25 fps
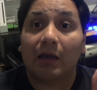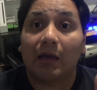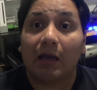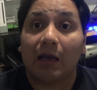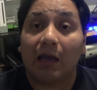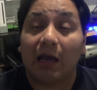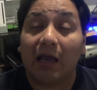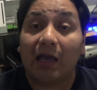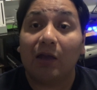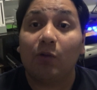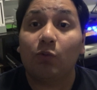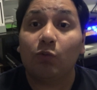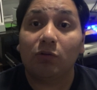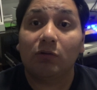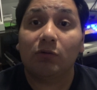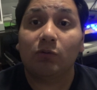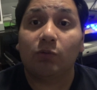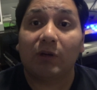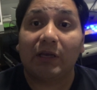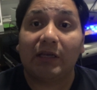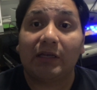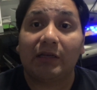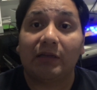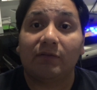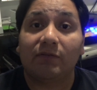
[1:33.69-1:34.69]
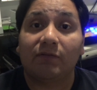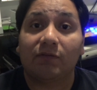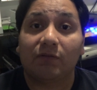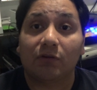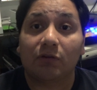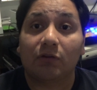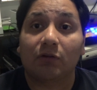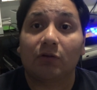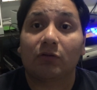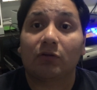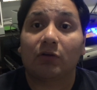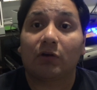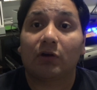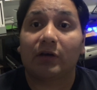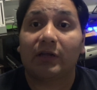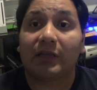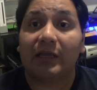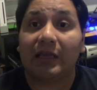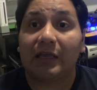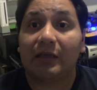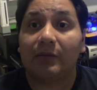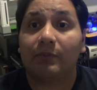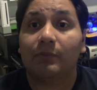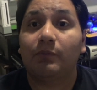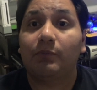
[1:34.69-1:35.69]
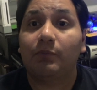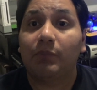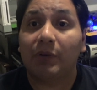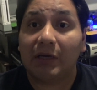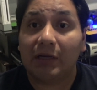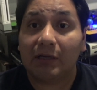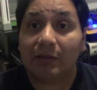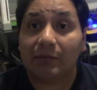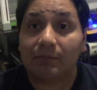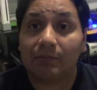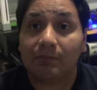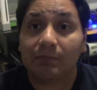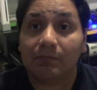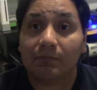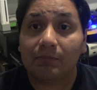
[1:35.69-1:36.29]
I was waiting for those arcades, but